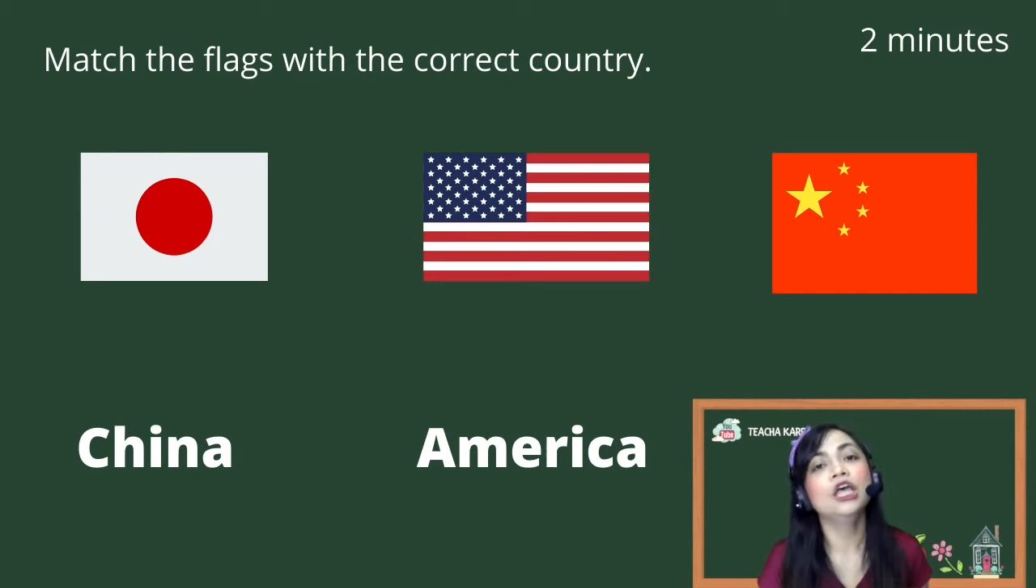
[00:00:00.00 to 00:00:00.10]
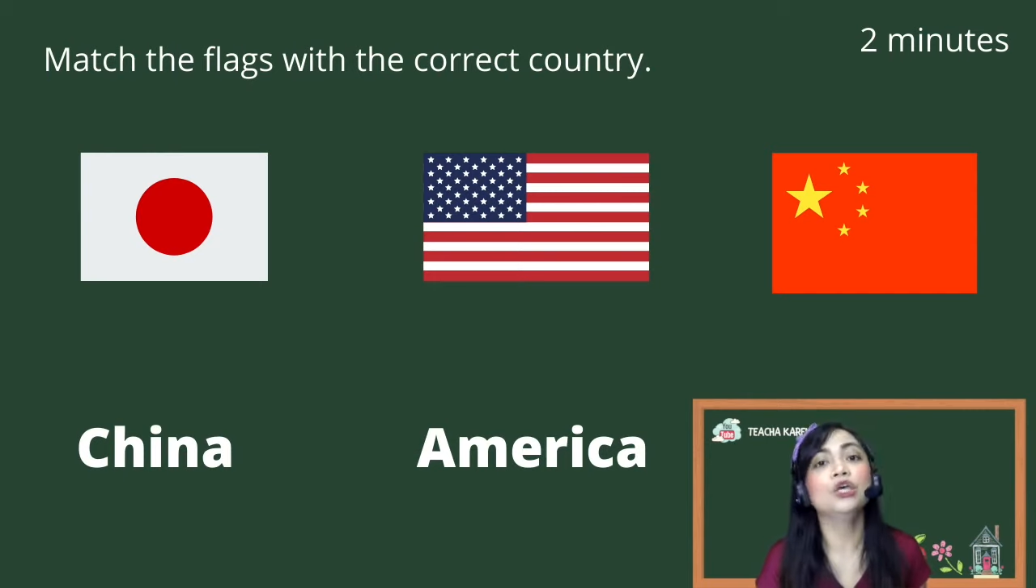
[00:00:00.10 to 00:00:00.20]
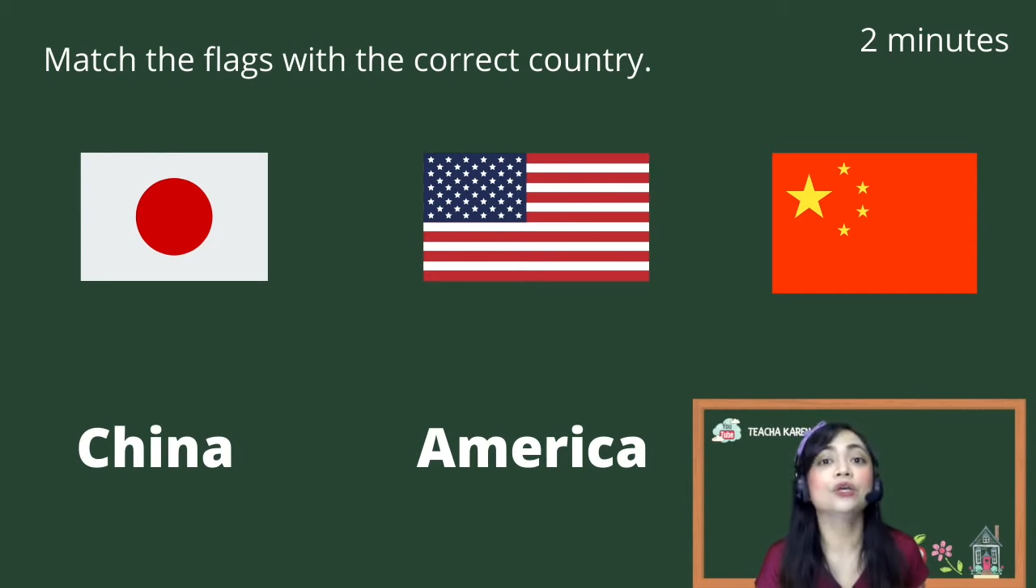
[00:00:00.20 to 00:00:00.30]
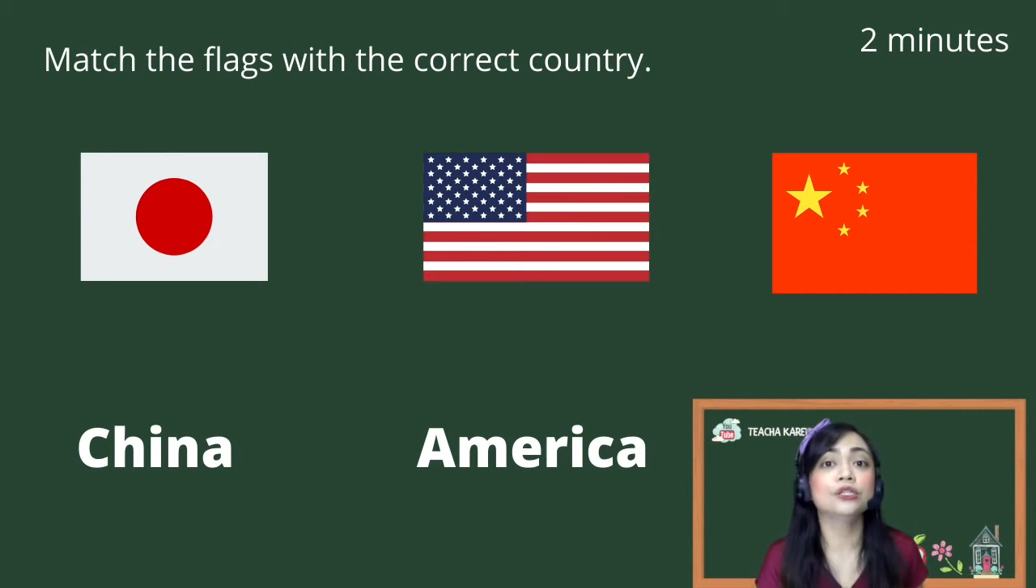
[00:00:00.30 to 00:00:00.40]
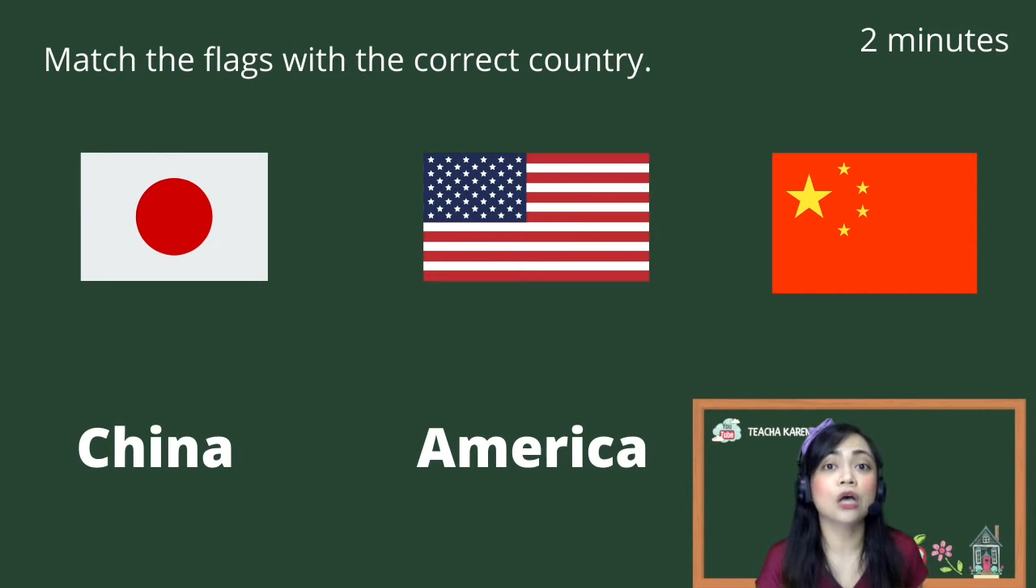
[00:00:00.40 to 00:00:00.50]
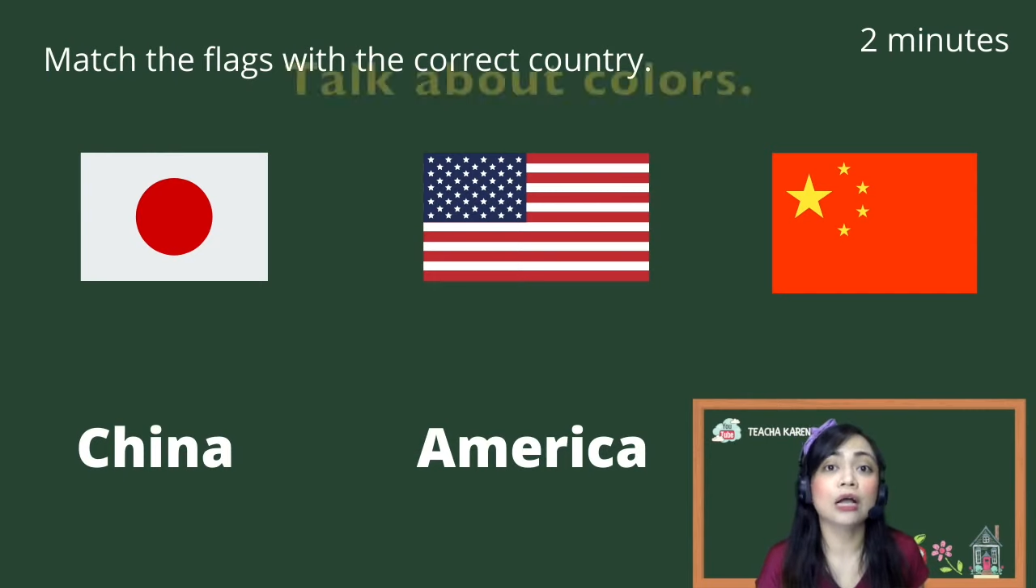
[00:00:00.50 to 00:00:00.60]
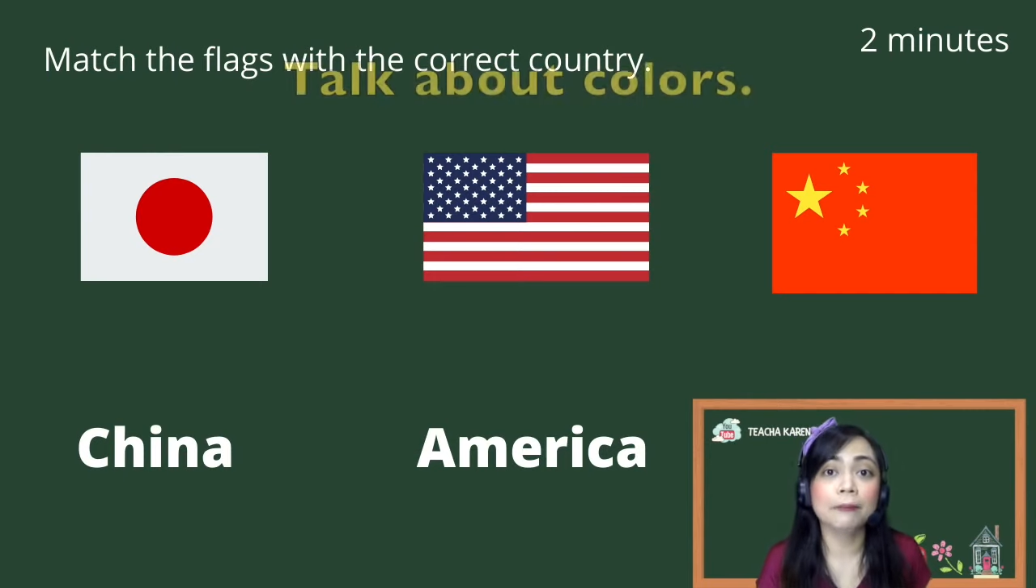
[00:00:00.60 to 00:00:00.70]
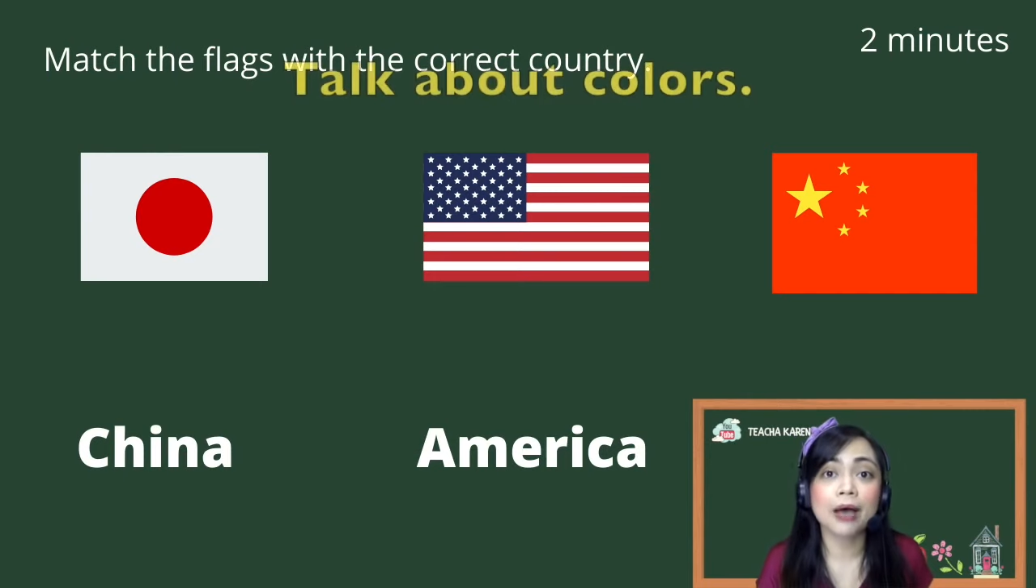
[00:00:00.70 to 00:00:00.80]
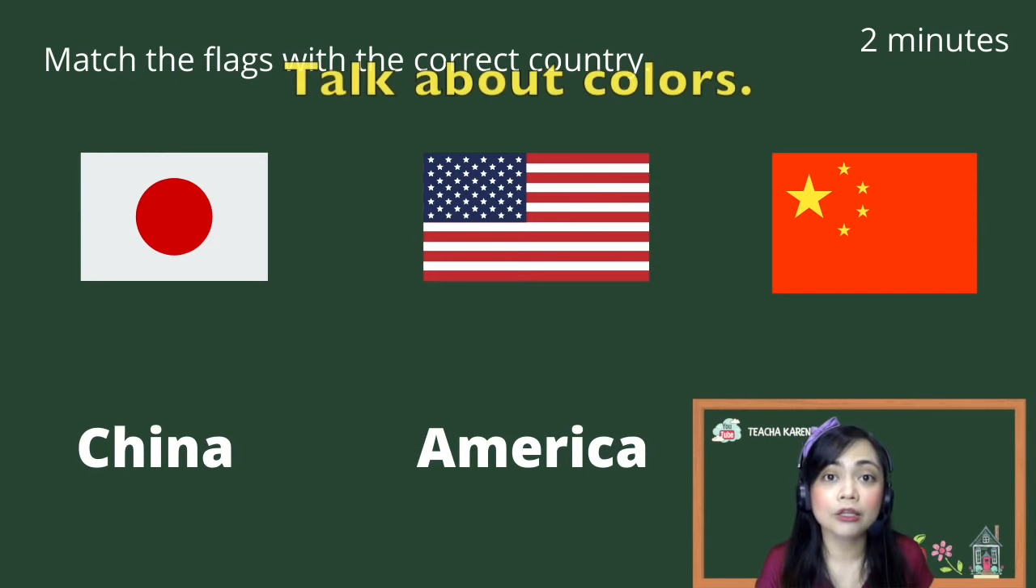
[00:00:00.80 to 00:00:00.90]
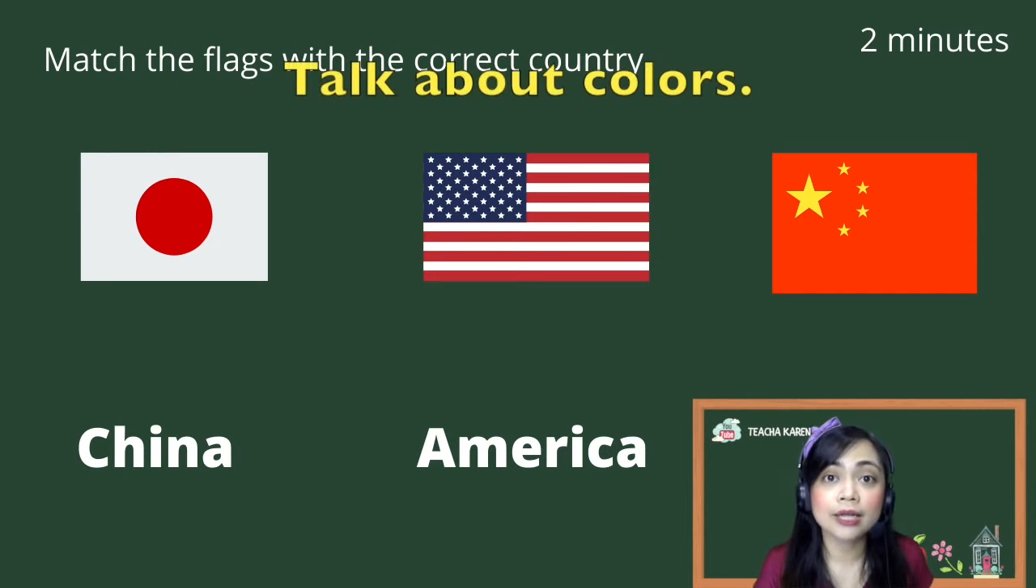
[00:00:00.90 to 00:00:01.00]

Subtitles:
You could talk about